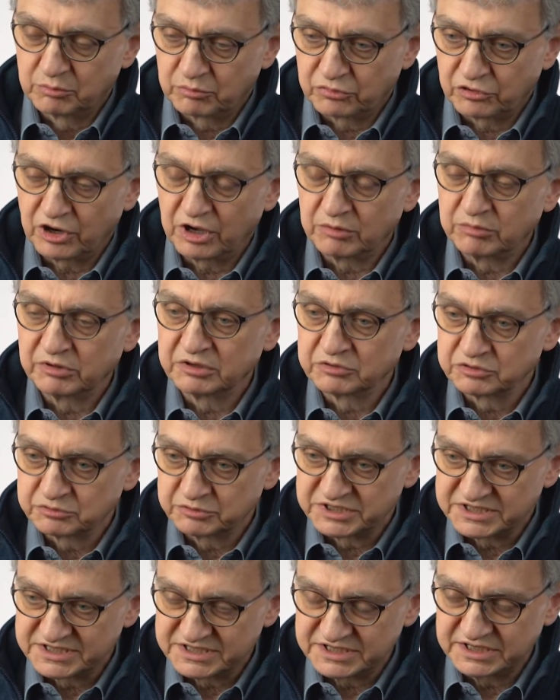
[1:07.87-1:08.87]
problems
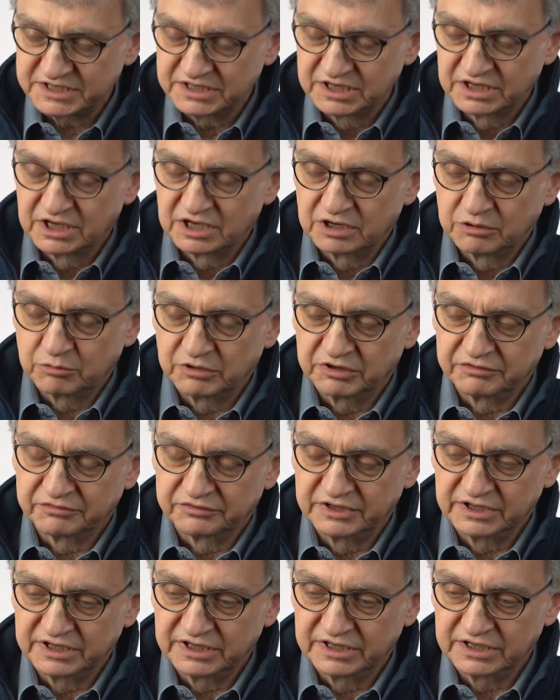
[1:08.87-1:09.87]
we see
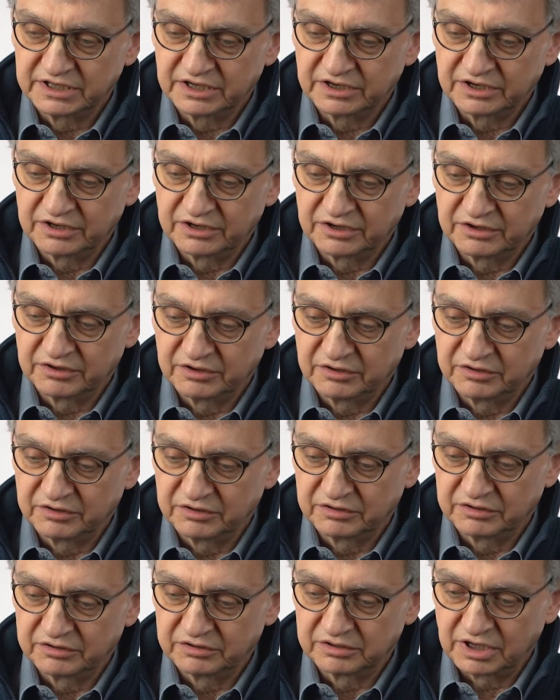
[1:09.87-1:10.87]
with the
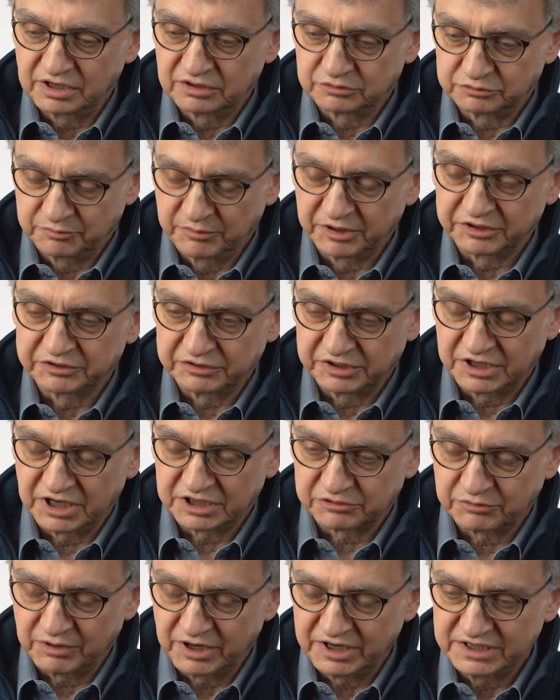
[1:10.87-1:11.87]
uh, rheumatoid
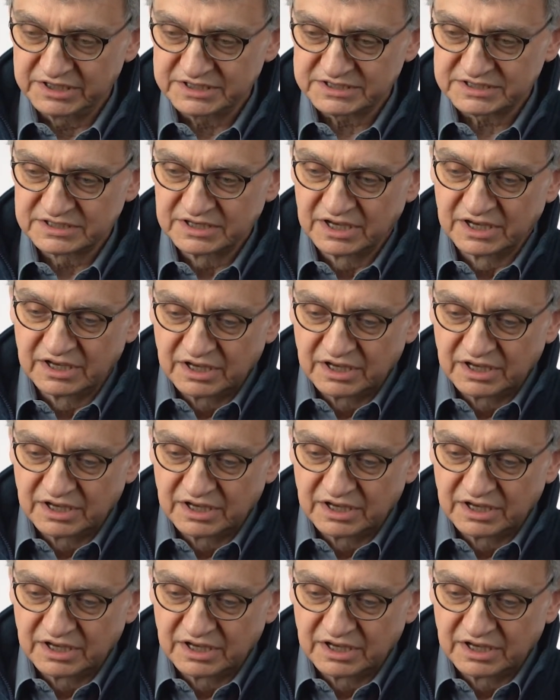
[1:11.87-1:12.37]
arthritis.